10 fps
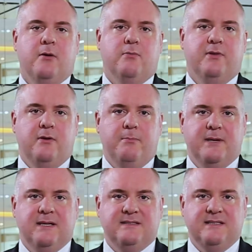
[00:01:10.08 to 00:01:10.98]
with their
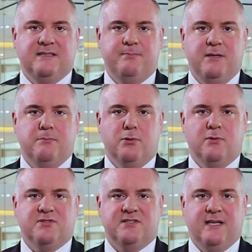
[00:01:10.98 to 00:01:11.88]
ability to be
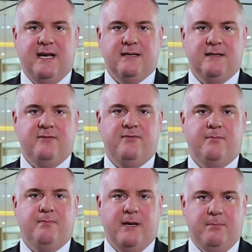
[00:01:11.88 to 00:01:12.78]
more selective
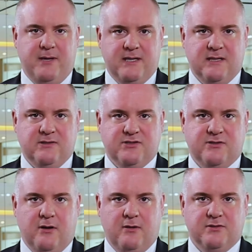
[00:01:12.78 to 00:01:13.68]
by picking
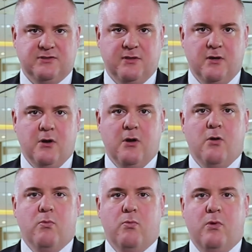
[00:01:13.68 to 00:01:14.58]
stocks,
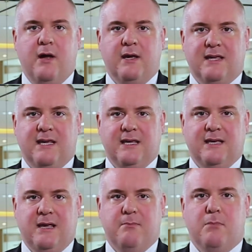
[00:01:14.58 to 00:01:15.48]
working
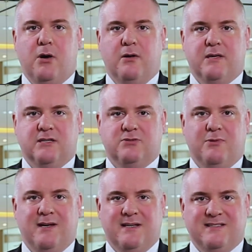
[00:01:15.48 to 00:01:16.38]
in markets
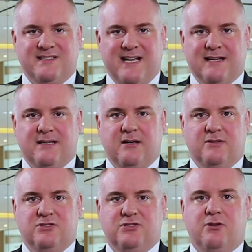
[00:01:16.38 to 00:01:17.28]
where sector
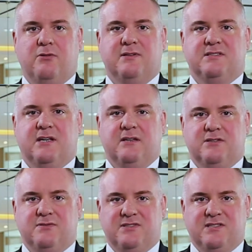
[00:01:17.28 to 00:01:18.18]
and stock
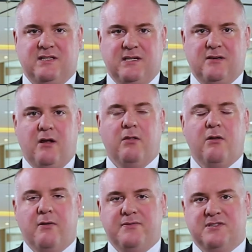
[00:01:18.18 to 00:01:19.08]
returns have seen a
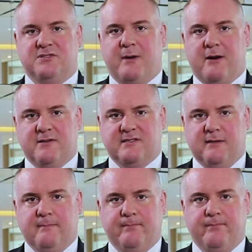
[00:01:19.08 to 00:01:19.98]
lot of
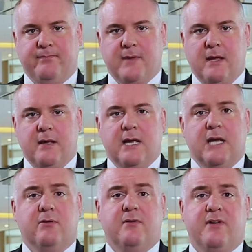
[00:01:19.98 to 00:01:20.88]
disparity.
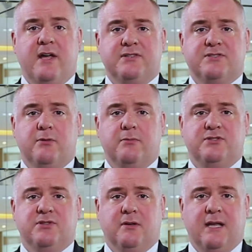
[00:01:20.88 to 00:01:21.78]
In reverse to what we
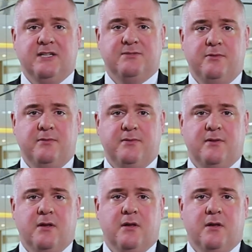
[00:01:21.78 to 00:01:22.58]
saw last month,